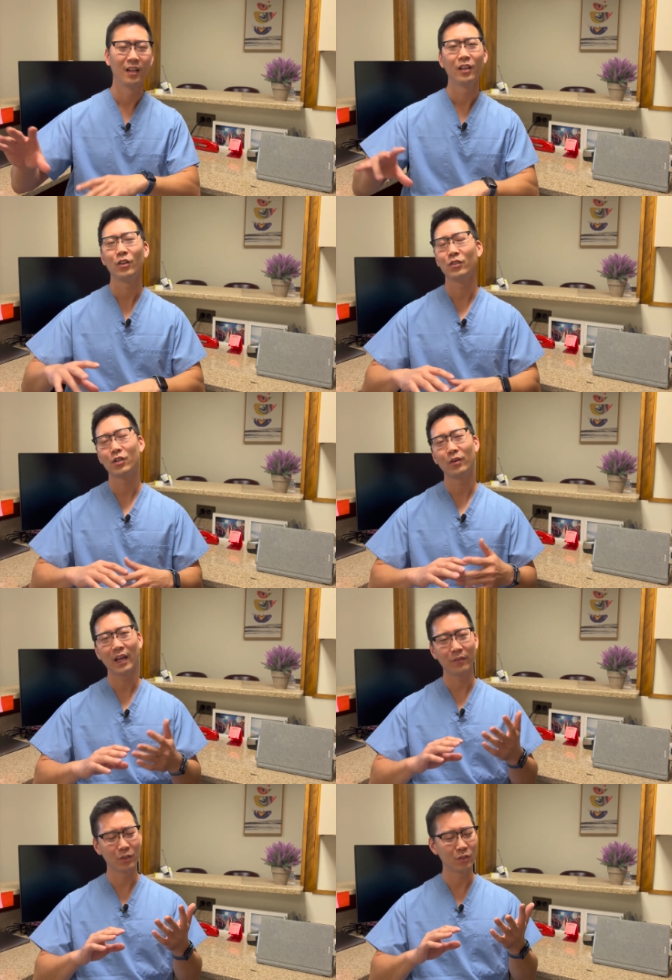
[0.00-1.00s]
You don't
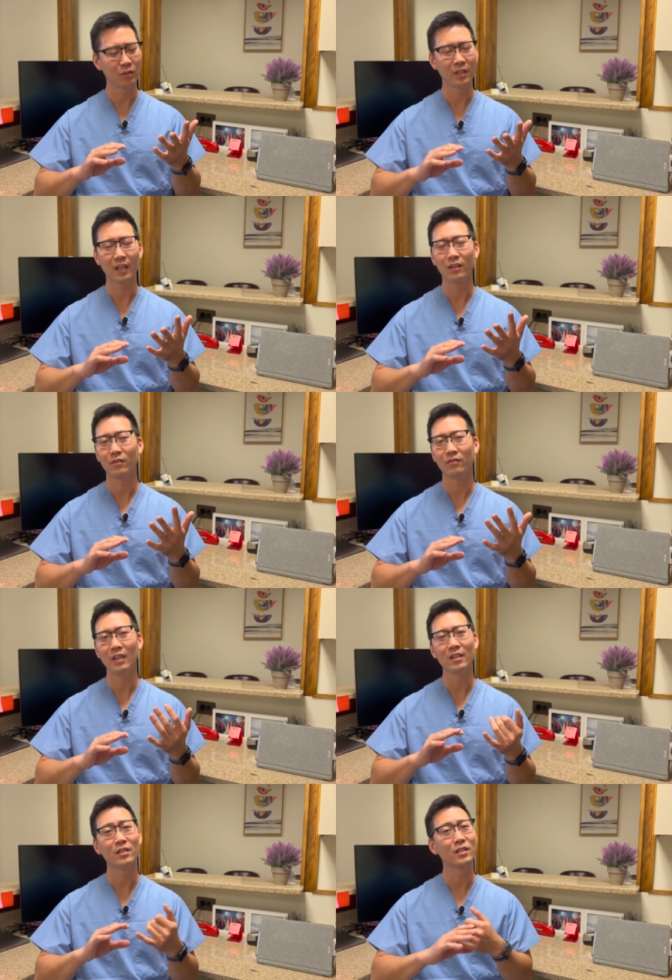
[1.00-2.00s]
have to do the
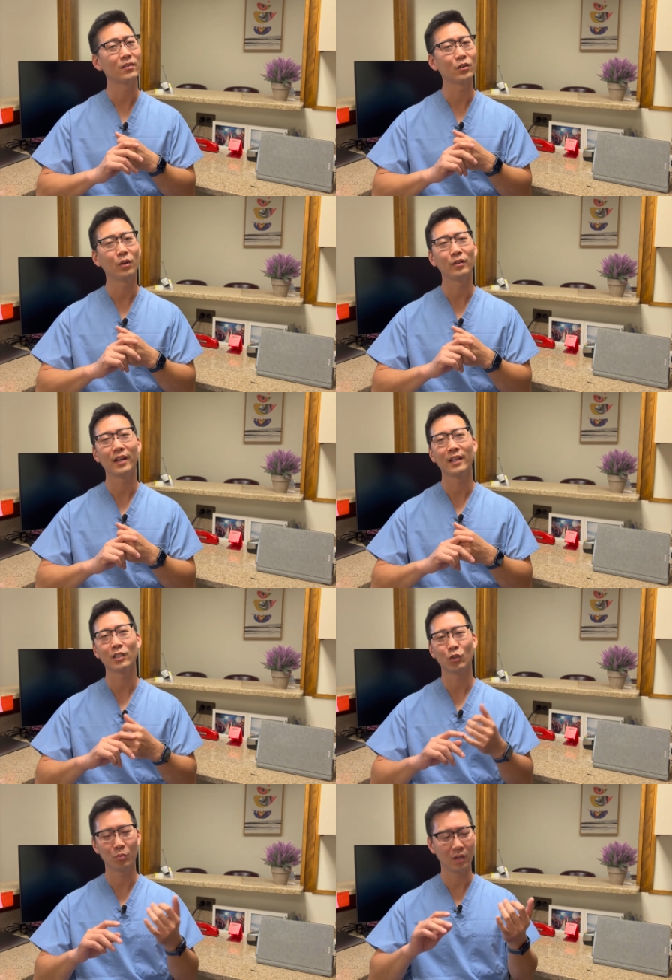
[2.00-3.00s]
inconveniences of a
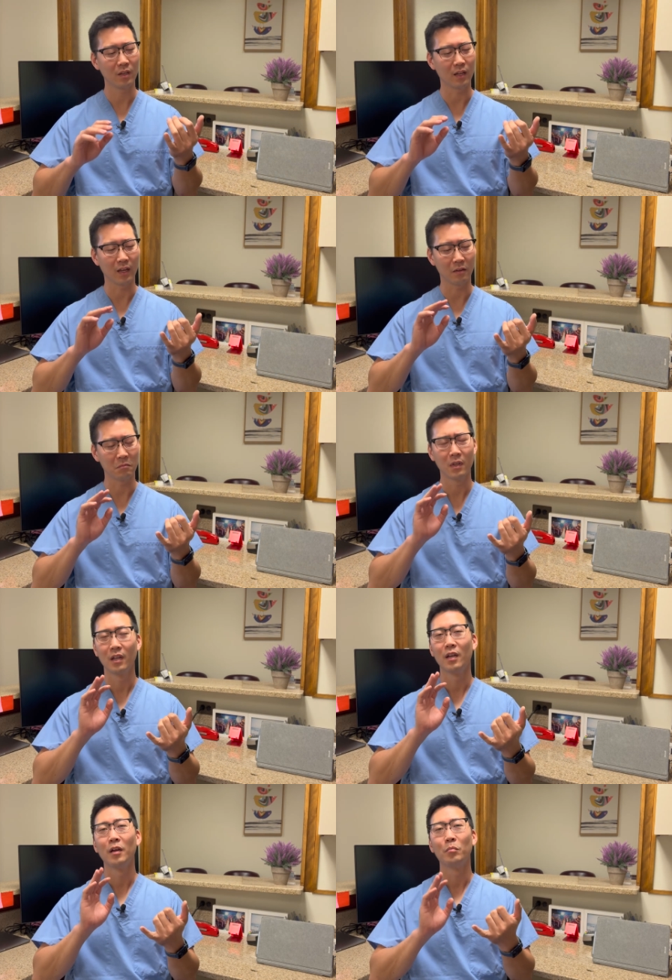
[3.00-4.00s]
colonoscopy like
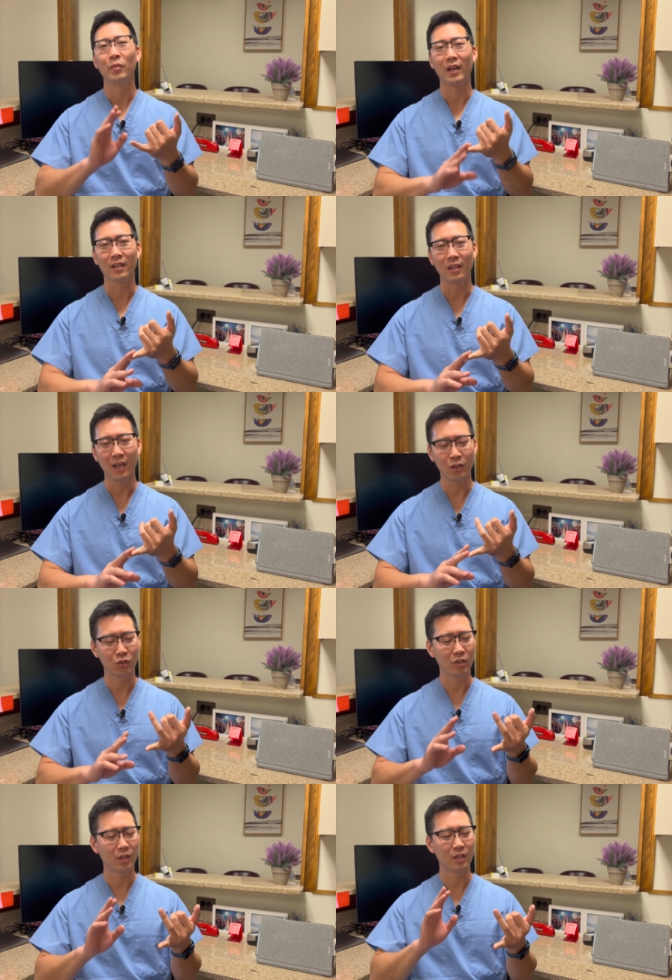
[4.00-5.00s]

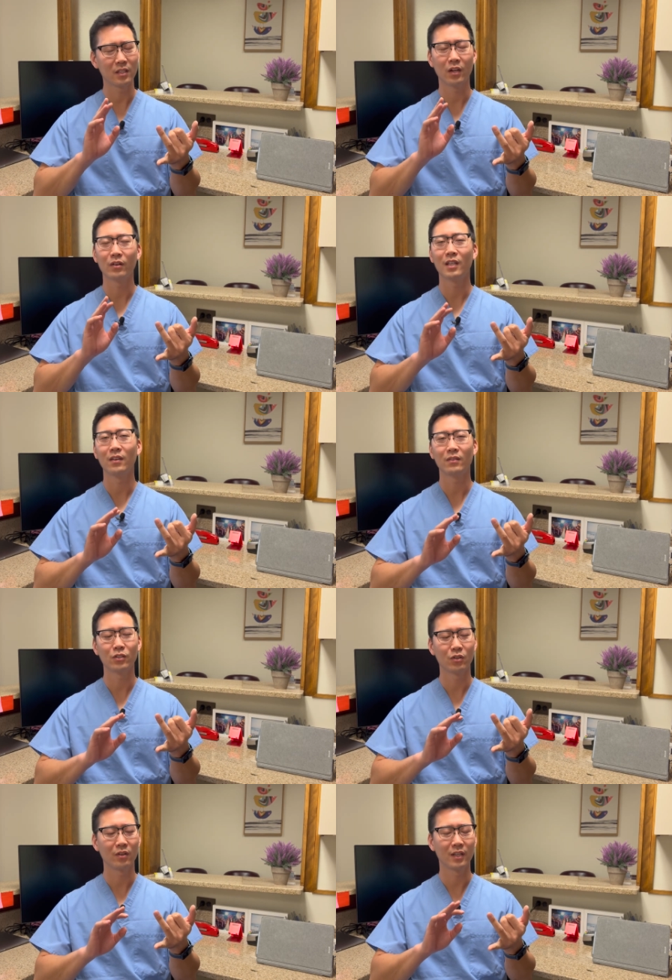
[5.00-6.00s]
medications that are given
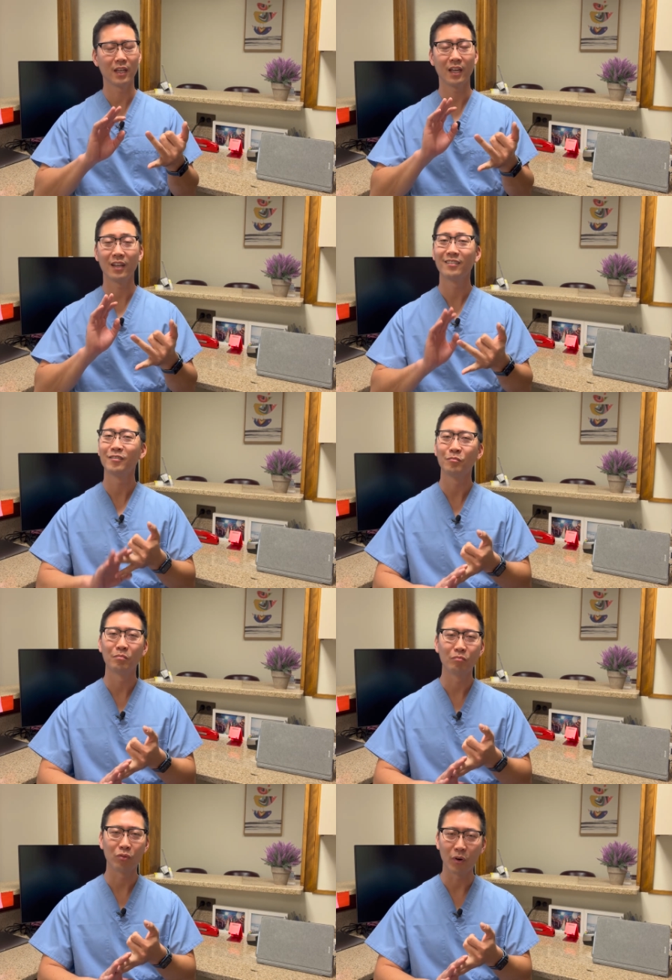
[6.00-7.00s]
during it,
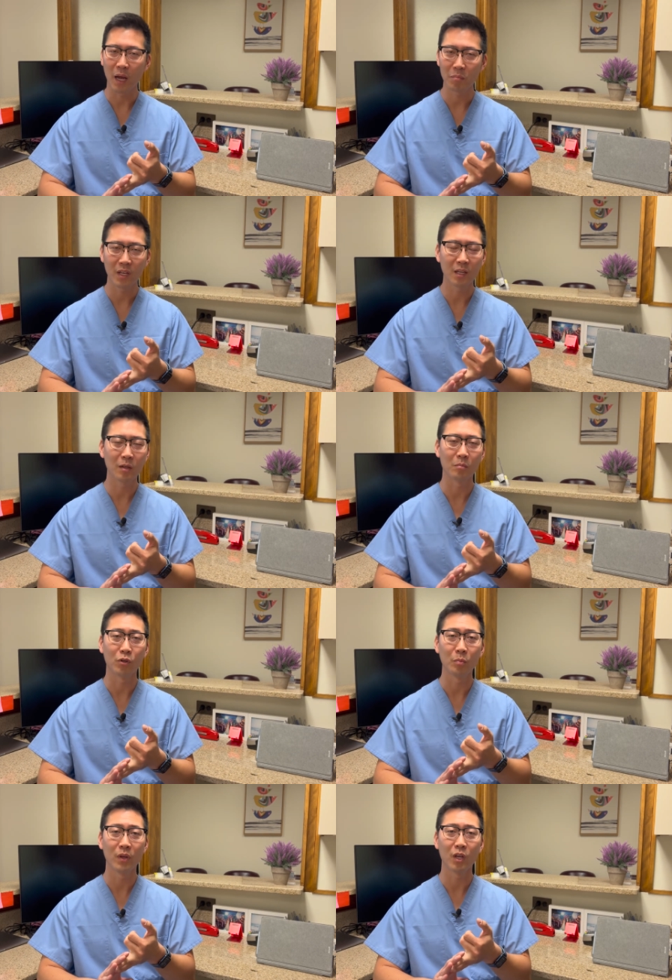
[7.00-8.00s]
prepping and
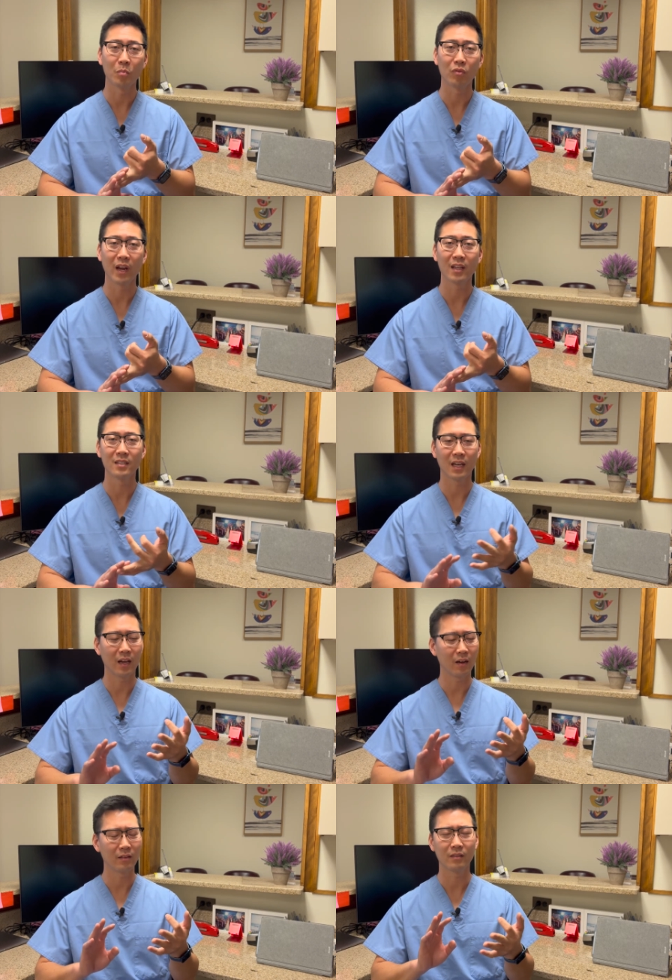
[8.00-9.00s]
pooping your brains
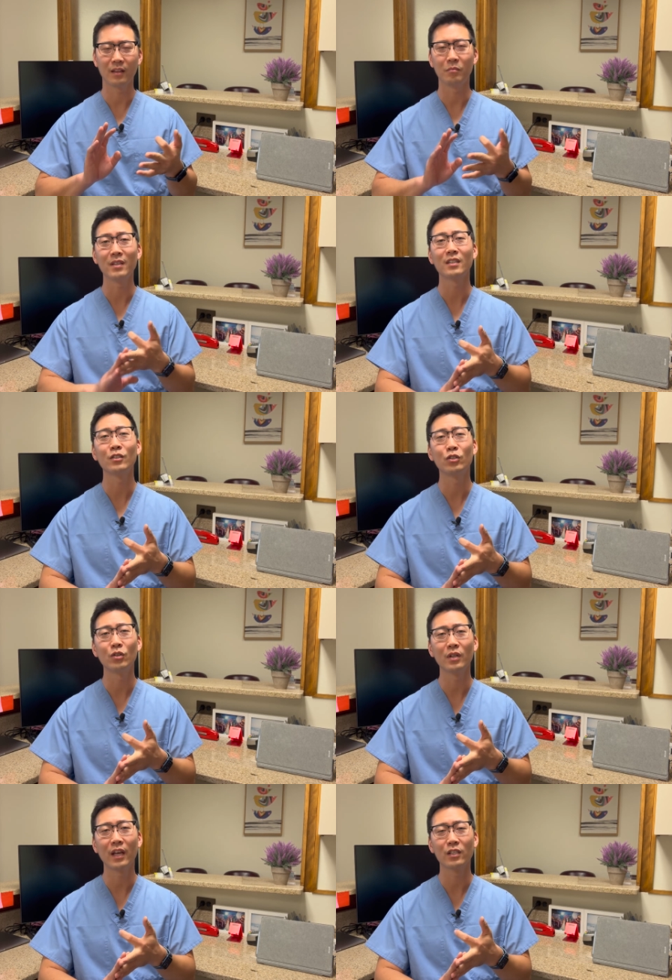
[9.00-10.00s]
out, missing
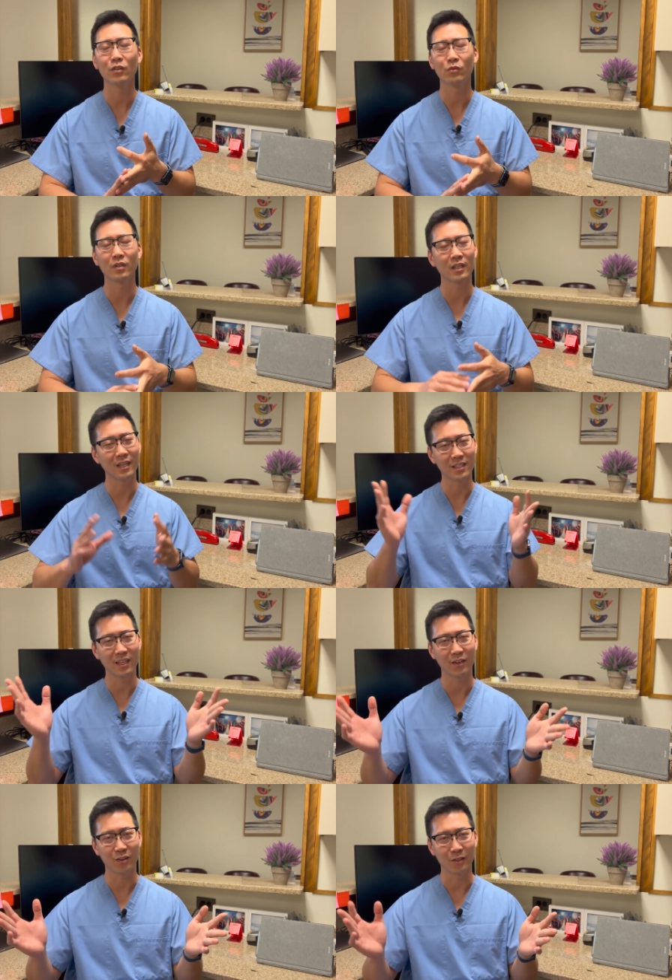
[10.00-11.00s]
two days of work,
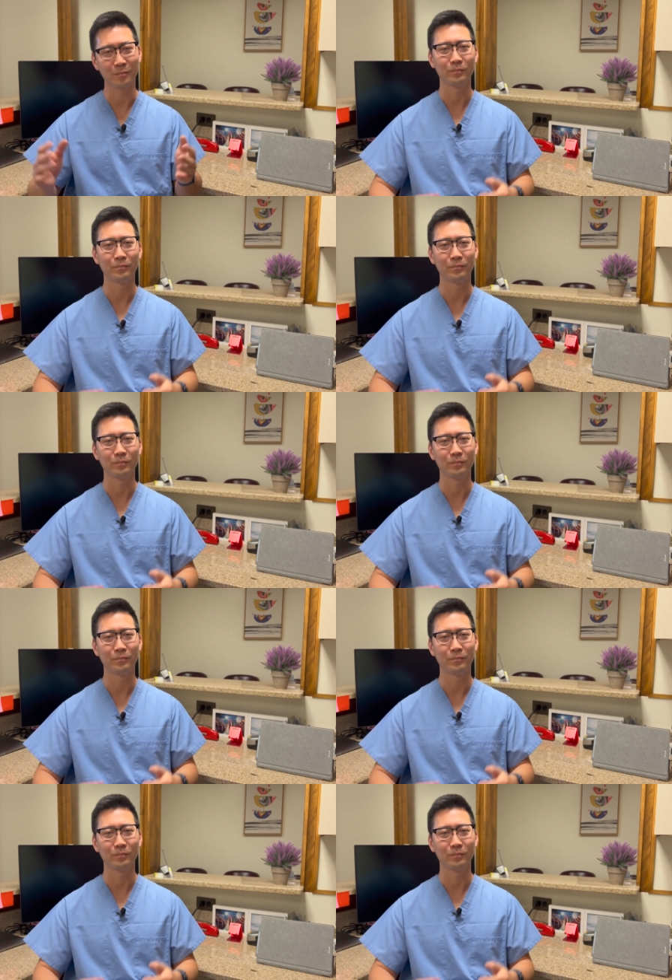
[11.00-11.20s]
etc.